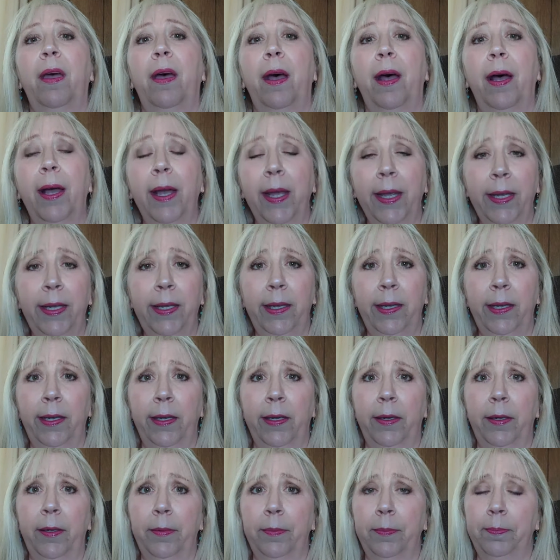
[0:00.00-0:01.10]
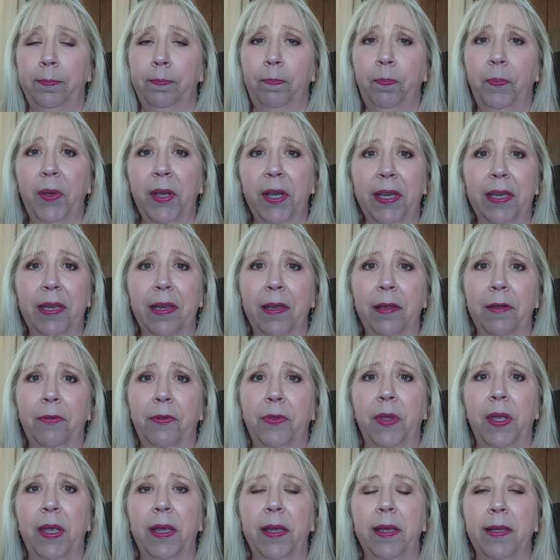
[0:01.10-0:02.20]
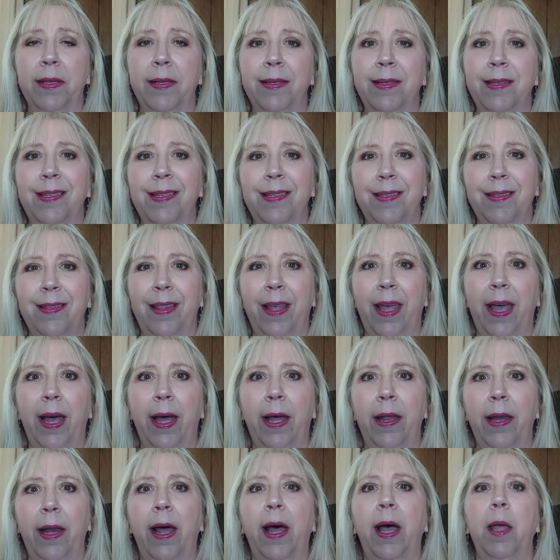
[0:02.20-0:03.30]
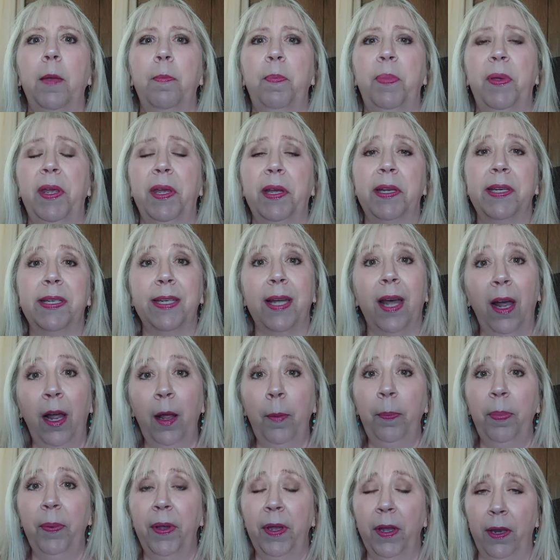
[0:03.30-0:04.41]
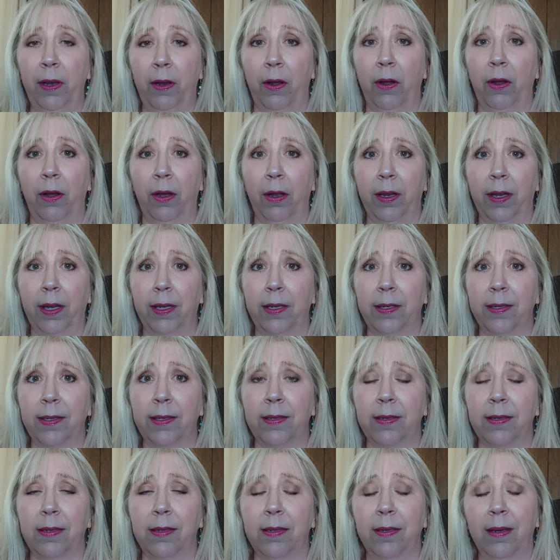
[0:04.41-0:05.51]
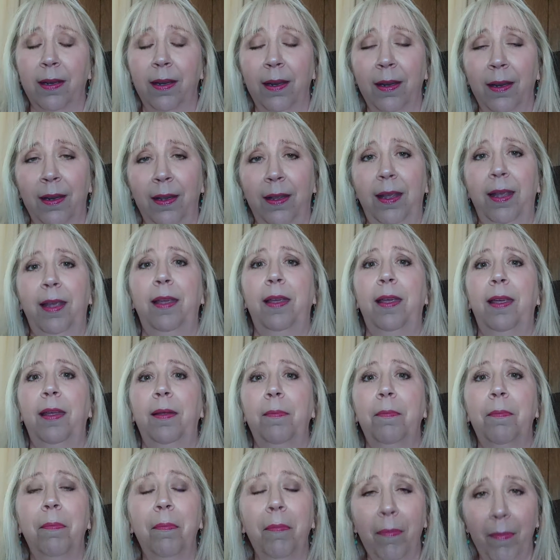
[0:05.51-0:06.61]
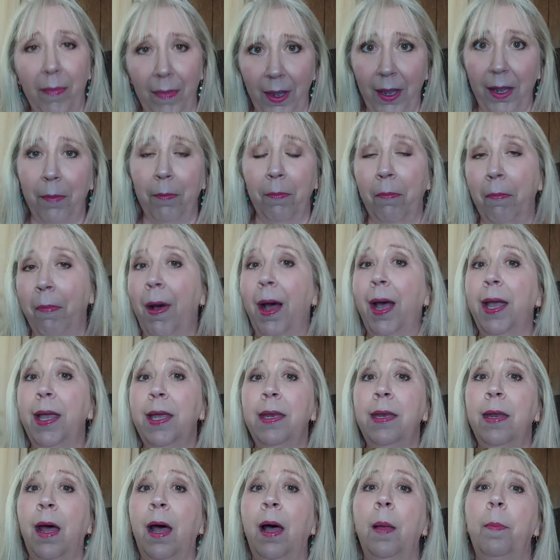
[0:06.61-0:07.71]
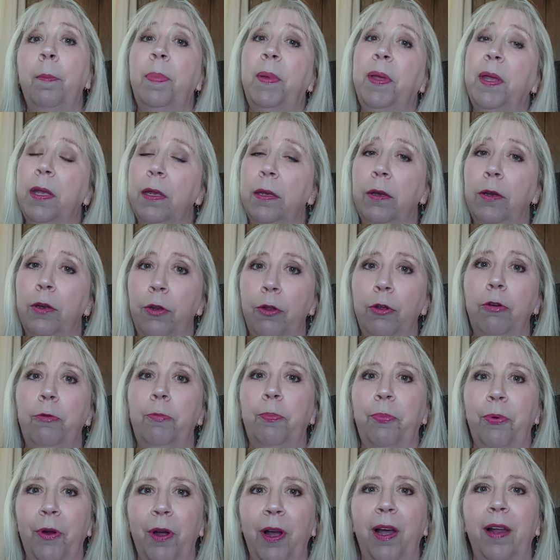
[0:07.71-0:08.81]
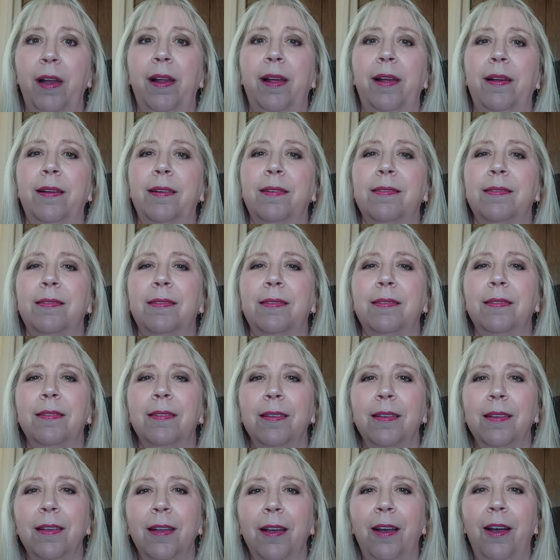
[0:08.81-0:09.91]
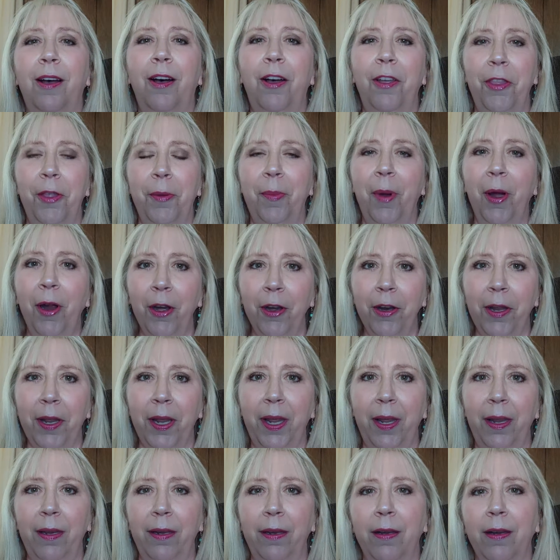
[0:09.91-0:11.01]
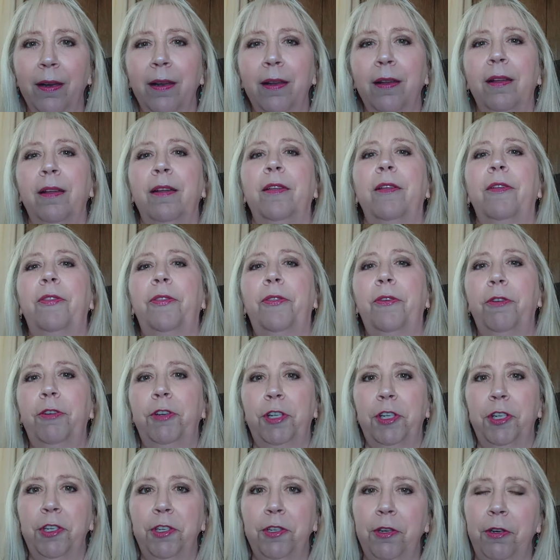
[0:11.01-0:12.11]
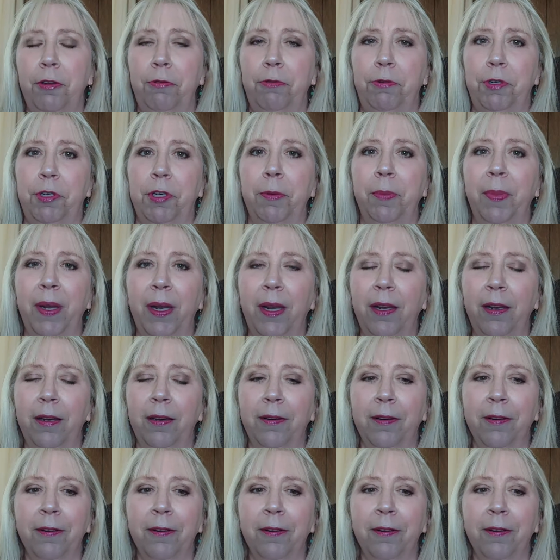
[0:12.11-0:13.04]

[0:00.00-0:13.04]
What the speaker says: I am picking things that I picked up in August. Might not be new products on the market, they're just new to me.